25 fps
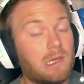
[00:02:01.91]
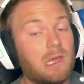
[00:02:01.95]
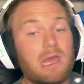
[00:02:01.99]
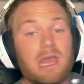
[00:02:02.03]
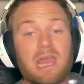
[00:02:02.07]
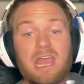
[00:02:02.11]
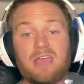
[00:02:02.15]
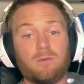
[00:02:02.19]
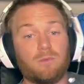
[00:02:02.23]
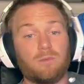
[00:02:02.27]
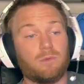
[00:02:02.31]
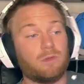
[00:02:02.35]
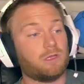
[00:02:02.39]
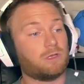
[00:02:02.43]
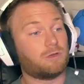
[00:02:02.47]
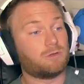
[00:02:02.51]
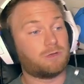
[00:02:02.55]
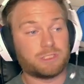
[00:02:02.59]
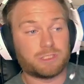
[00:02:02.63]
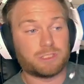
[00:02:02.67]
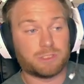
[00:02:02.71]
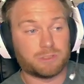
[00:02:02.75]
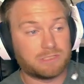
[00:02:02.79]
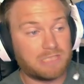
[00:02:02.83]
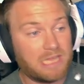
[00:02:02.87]
It will increase
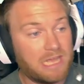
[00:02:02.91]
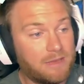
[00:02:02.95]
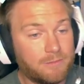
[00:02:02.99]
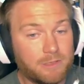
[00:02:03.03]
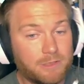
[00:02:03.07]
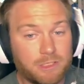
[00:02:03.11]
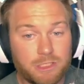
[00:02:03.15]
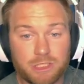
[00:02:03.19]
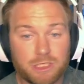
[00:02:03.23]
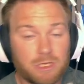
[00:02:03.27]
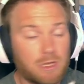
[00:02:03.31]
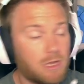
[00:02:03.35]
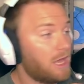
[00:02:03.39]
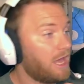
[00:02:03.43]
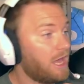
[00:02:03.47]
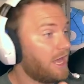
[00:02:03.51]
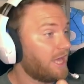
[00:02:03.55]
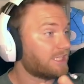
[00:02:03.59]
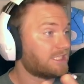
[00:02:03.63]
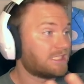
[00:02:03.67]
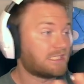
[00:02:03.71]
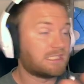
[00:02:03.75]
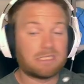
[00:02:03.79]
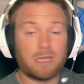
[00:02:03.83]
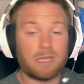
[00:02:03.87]
your damage.
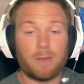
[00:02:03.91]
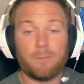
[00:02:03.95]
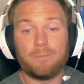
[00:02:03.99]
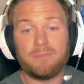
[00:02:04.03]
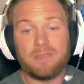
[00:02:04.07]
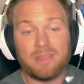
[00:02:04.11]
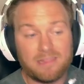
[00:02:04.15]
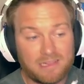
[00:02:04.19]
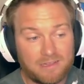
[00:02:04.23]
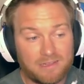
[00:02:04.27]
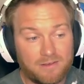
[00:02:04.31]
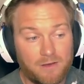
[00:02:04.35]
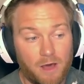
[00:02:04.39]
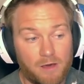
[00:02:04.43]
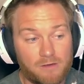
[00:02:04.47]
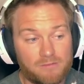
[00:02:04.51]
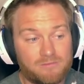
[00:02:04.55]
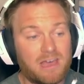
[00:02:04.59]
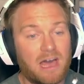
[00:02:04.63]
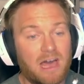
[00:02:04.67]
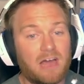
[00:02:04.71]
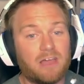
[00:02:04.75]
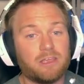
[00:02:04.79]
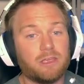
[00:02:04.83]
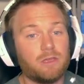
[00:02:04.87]
It's something that of
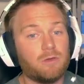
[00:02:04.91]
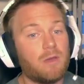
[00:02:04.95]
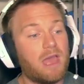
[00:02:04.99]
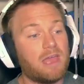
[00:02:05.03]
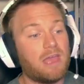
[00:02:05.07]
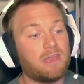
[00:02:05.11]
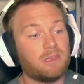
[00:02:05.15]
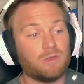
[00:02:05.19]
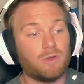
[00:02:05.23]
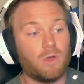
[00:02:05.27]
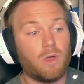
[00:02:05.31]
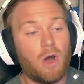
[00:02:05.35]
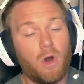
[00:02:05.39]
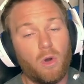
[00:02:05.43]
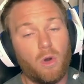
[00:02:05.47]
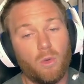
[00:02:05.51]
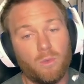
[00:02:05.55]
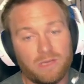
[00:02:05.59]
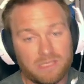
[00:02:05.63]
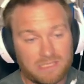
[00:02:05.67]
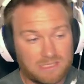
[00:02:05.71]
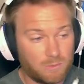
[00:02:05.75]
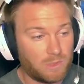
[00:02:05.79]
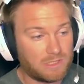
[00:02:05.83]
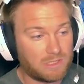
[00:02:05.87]
value, and you'll
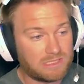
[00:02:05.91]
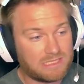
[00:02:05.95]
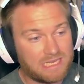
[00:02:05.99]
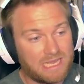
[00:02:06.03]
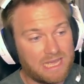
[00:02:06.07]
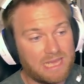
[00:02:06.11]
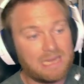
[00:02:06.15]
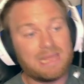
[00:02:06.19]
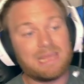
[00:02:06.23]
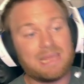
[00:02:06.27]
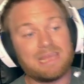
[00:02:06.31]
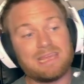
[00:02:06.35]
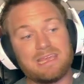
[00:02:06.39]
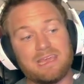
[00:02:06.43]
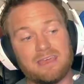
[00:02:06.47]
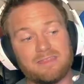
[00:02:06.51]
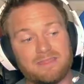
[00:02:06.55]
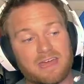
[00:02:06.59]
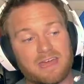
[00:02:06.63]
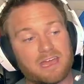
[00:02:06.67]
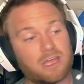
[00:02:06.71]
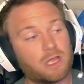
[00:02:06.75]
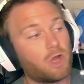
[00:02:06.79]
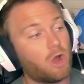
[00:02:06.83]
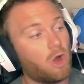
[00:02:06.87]
always, once again, get
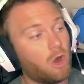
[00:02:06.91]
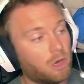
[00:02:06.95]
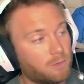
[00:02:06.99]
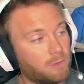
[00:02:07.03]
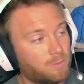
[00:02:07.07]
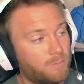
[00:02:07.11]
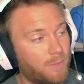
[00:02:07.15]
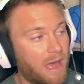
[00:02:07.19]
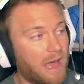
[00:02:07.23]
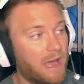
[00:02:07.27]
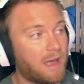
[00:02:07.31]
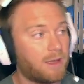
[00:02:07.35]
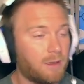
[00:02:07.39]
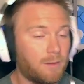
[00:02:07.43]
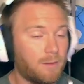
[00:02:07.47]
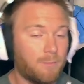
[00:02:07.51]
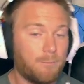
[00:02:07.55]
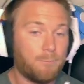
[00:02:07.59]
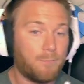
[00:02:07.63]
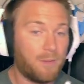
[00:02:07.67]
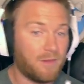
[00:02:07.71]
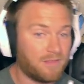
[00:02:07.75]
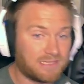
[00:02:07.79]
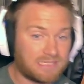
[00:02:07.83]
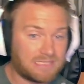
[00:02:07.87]
that card back
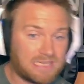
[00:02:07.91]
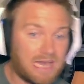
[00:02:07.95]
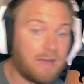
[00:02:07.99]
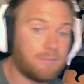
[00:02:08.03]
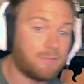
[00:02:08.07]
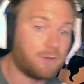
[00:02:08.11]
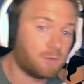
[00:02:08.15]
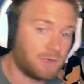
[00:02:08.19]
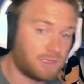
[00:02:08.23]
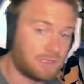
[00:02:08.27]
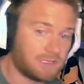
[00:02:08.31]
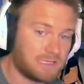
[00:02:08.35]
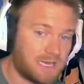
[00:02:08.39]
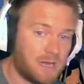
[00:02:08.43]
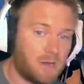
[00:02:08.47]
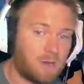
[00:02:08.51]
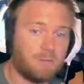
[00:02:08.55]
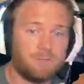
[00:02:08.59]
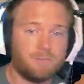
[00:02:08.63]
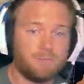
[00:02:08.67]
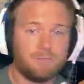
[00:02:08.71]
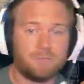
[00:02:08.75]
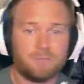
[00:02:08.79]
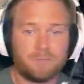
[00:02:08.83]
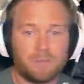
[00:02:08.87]
by the time it runs out,
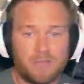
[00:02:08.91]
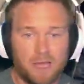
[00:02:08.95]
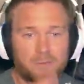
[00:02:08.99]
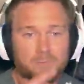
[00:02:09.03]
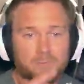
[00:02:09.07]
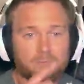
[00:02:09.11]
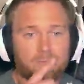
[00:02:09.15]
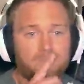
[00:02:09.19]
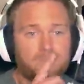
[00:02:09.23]
okay?